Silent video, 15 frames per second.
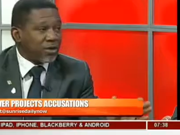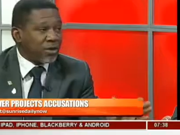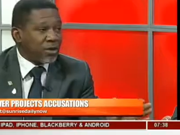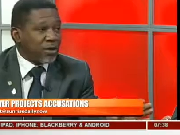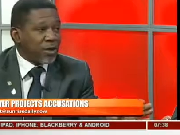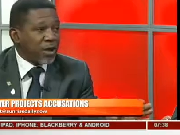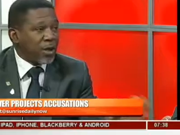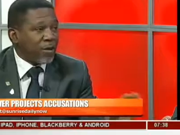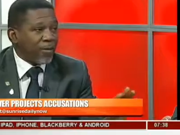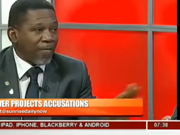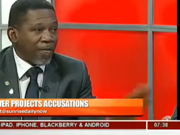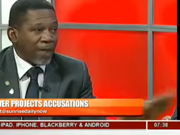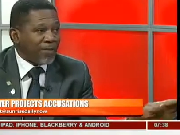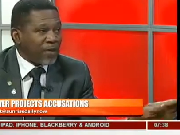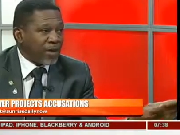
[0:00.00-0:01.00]
If you were to
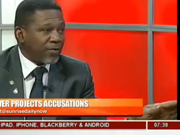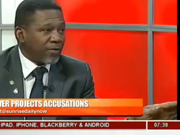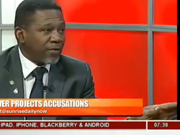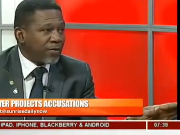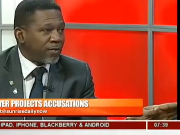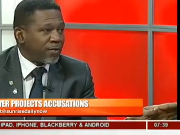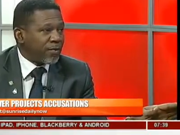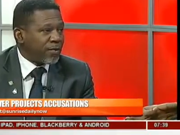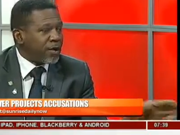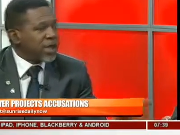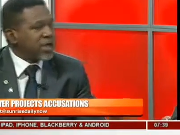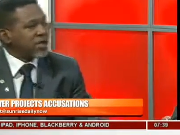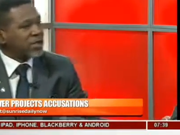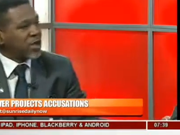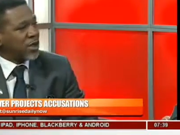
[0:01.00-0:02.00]
coordinate as president of
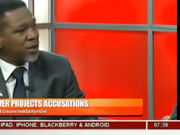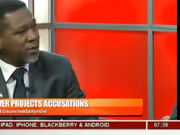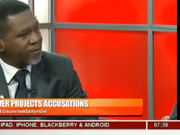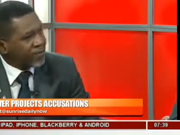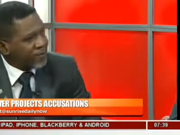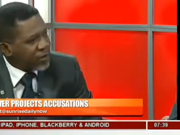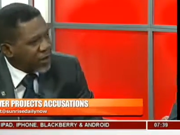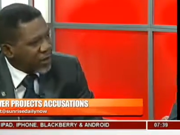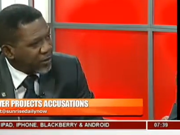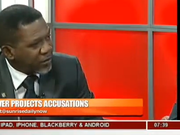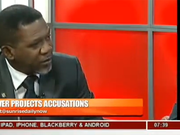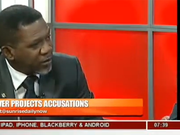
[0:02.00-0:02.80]
this country, what will you